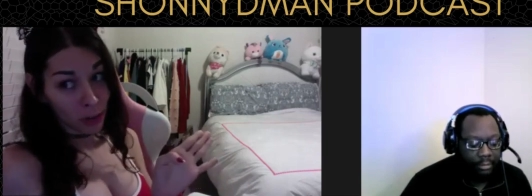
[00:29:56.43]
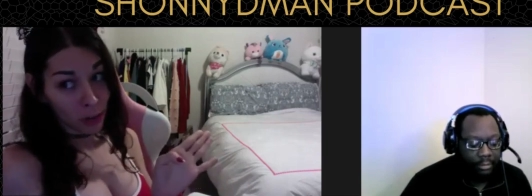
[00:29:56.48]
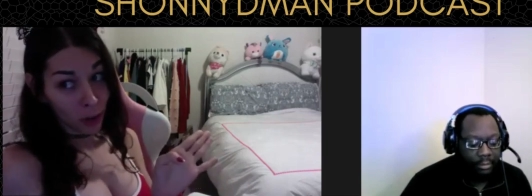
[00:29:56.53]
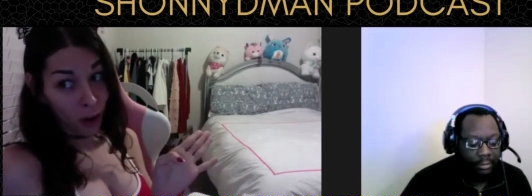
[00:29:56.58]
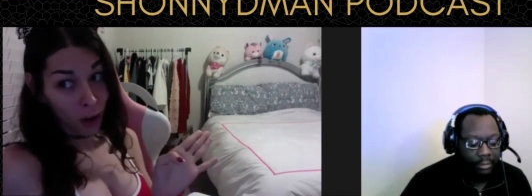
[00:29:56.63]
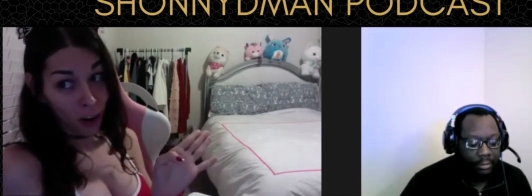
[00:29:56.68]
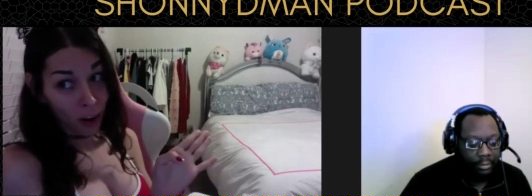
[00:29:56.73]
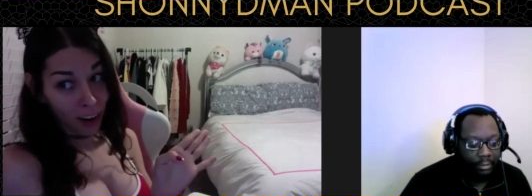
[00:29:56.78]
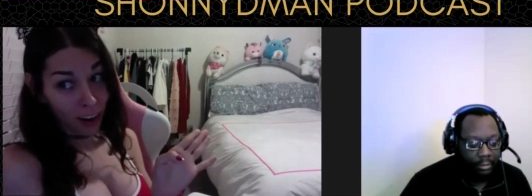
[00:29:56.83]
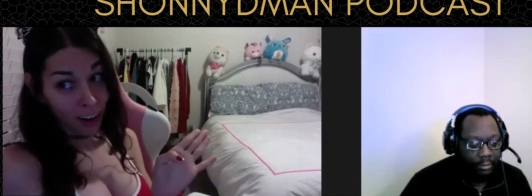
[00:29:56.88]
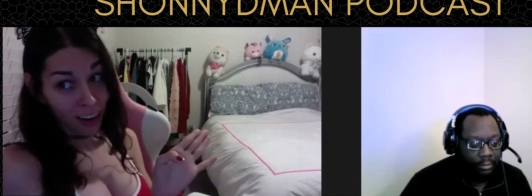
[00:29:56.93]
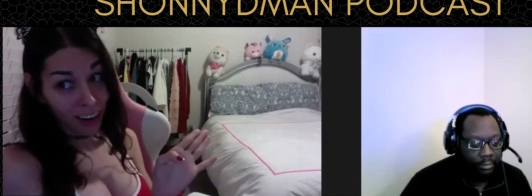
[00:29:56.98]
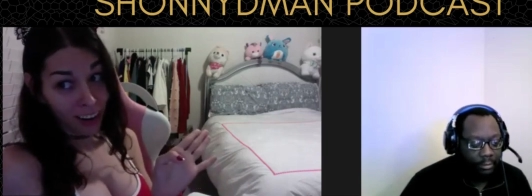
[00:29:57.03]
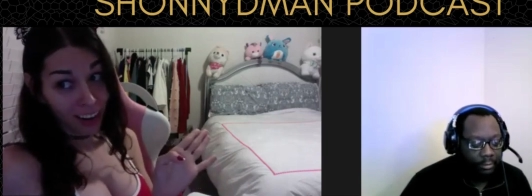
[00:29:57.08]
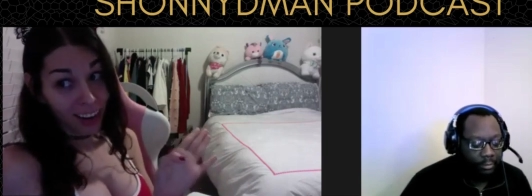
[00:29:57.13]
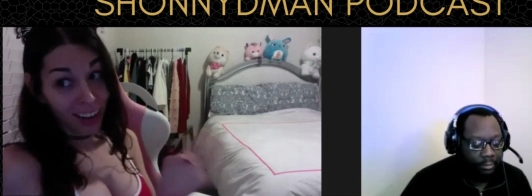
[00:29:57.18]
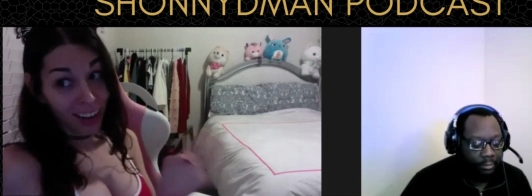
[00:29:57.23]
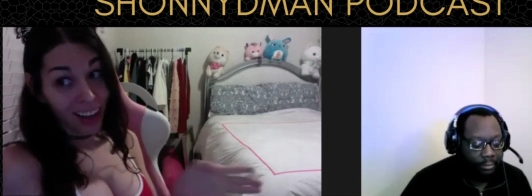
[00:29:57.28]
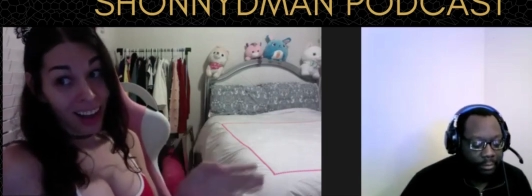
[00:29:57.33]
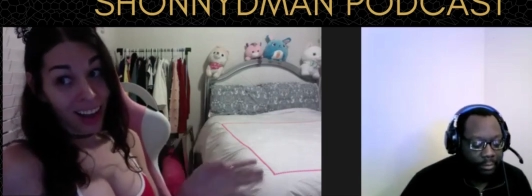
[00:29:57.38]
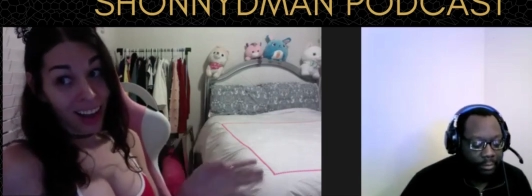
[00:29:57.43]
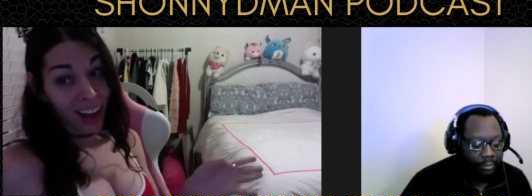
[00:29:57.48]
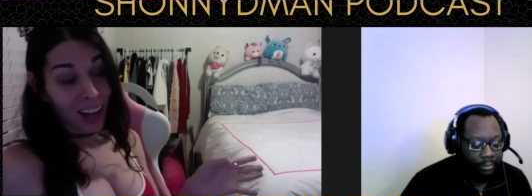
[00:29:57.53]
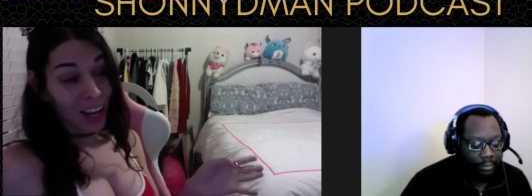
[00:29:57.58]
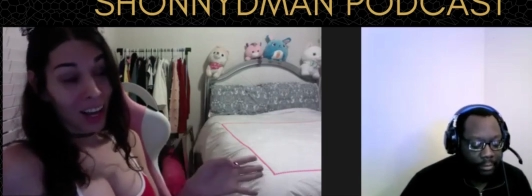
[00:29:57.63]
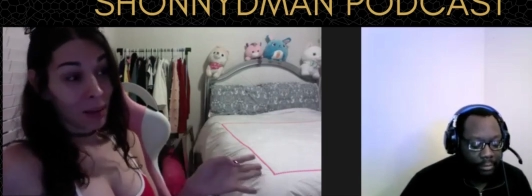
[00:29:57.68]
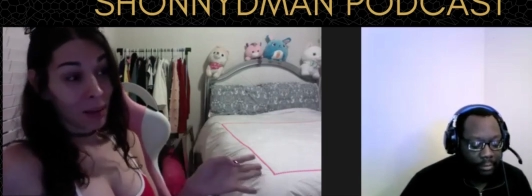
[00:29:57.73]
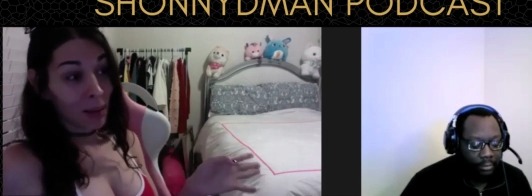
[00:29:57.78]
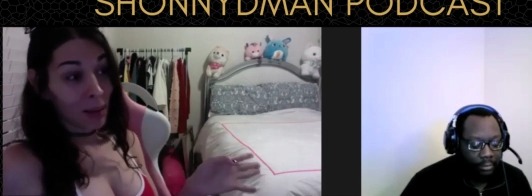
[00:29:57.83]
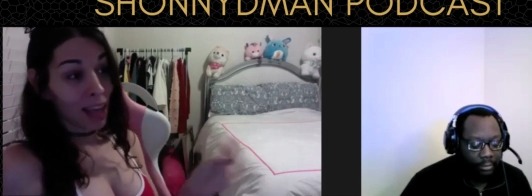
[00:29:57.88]
Speaker 1: car.
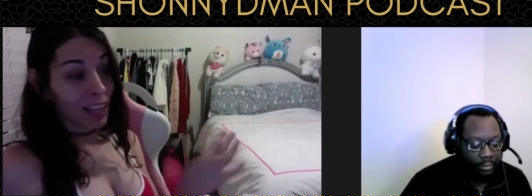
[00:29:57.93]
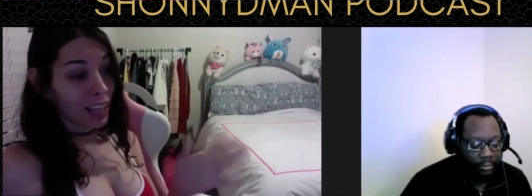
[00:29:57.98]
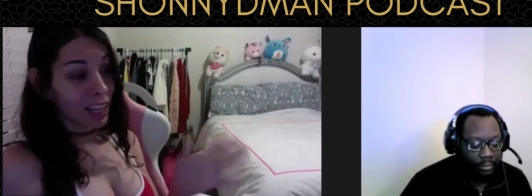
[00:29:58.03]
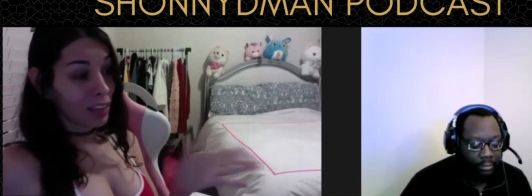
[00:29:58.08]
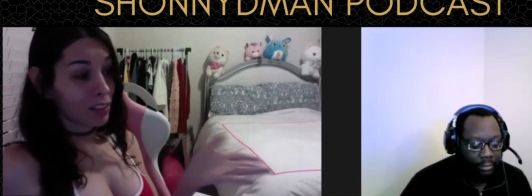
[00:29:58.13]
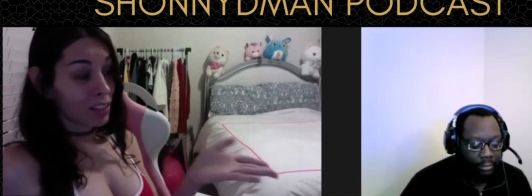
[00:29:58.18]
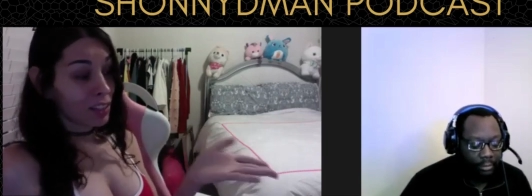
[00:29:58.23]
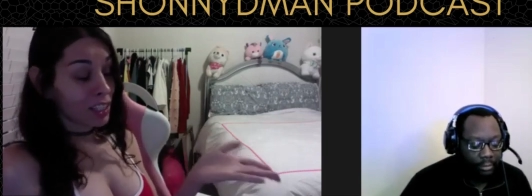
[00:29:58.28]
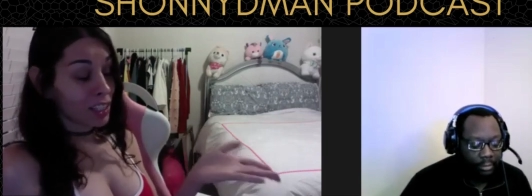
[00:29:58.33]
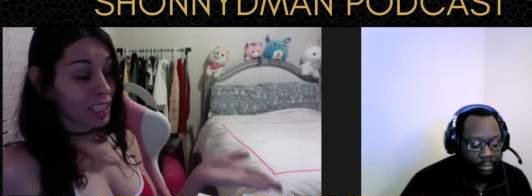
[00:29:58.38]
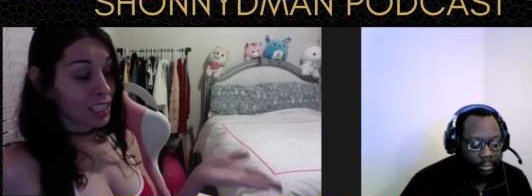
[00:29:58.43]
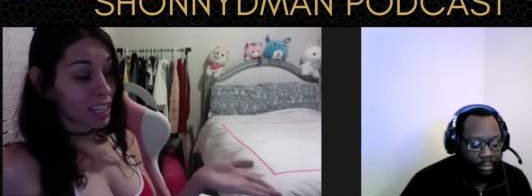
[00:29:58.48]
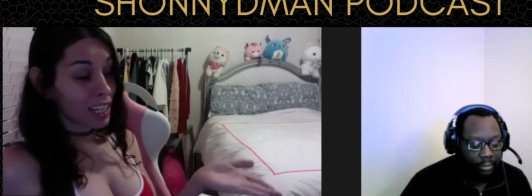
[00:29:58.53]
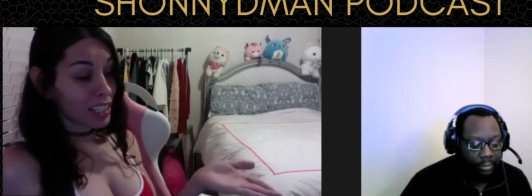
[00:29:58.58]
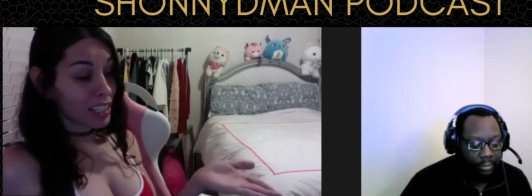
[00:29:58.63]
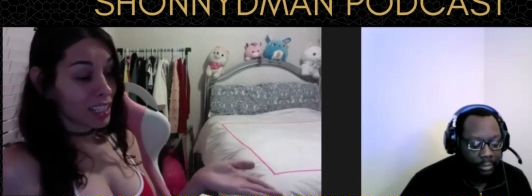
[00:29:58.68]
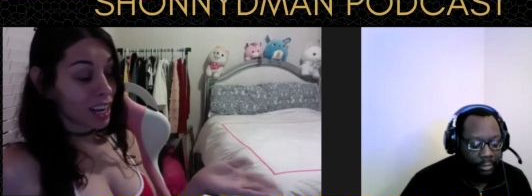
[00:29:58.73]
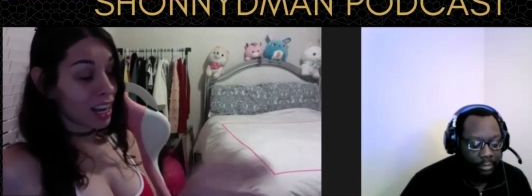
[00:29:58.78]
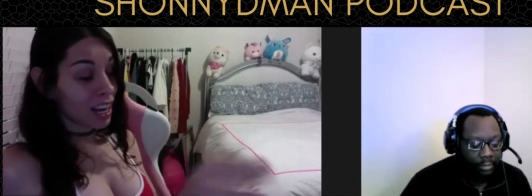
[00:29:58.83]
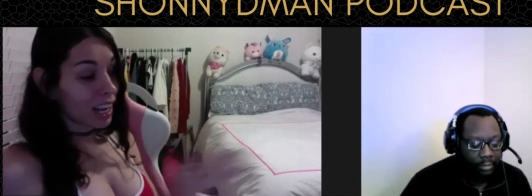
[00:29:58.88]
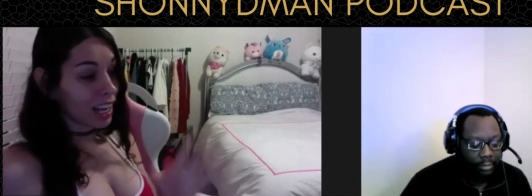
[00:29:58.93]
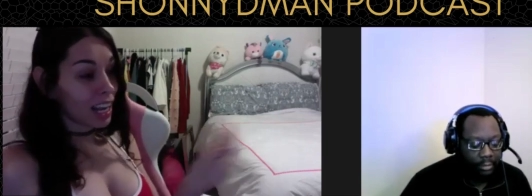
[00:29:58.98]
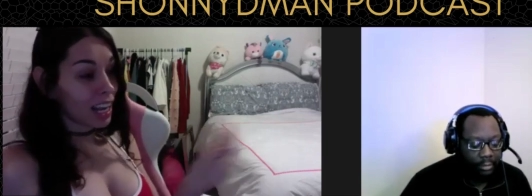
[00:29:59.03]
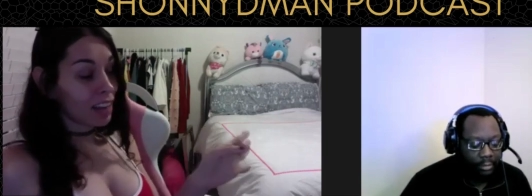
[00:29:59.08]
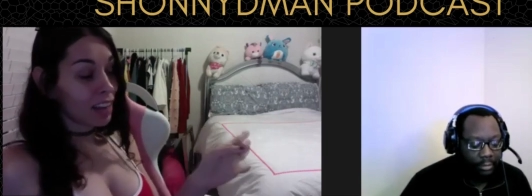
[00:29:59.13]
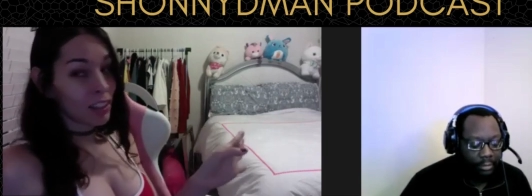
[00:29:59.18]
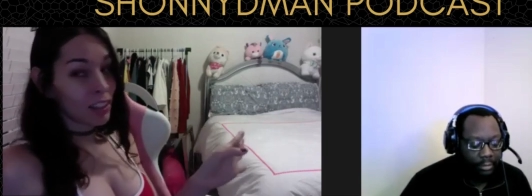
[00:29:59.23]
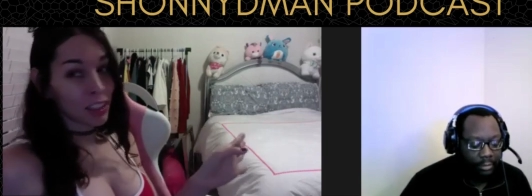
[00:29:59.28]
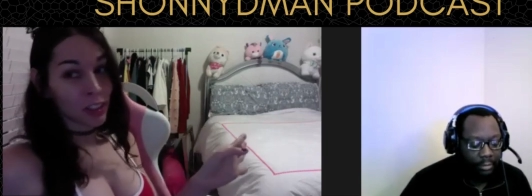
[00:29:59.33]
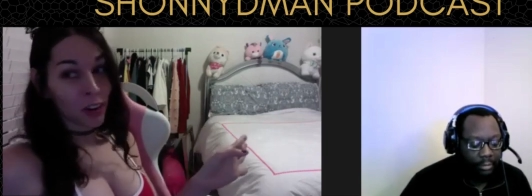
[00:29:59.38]
Um, I left a dent, like I left
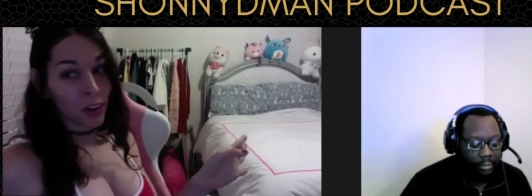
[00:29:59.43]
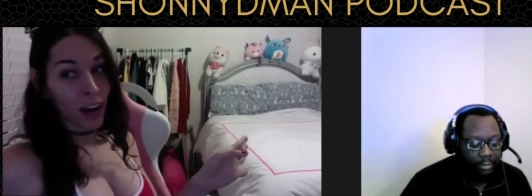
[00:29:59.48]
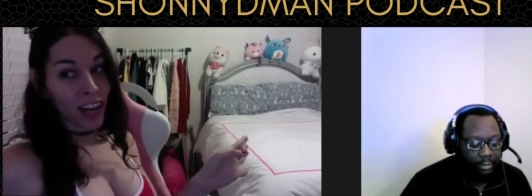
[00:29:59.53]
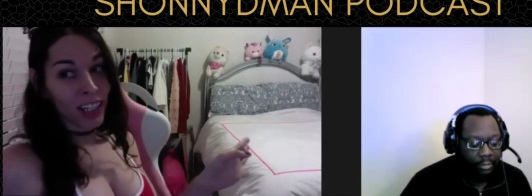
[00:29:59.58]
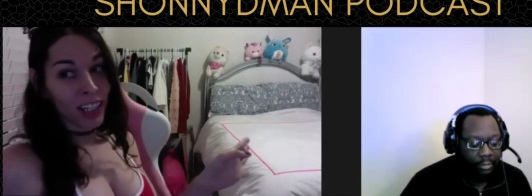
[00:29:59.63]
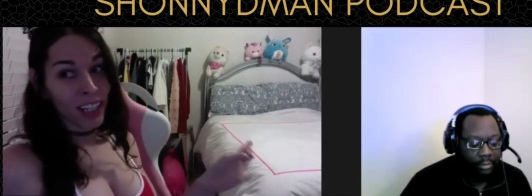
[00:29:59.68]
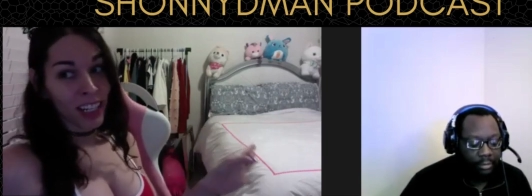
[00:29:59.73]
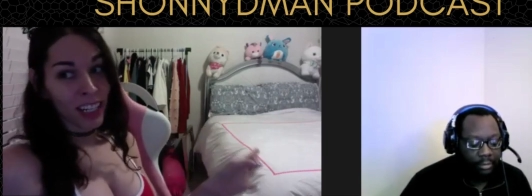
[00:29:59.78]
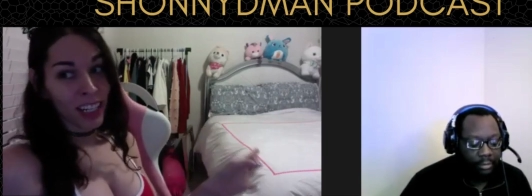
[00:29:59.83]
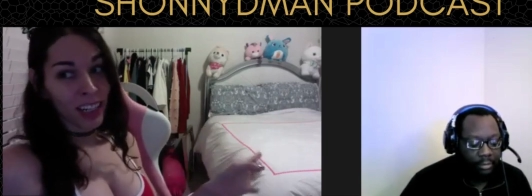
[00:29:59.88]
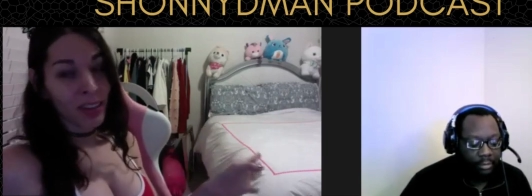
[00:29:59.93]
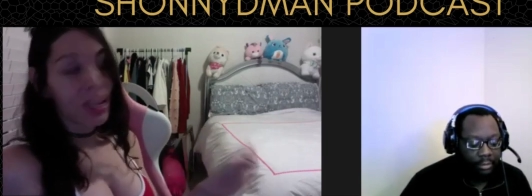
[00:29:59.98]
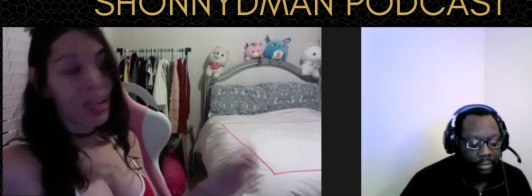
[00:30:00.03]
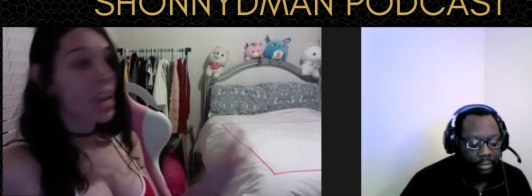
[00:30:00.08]
a scratch in it.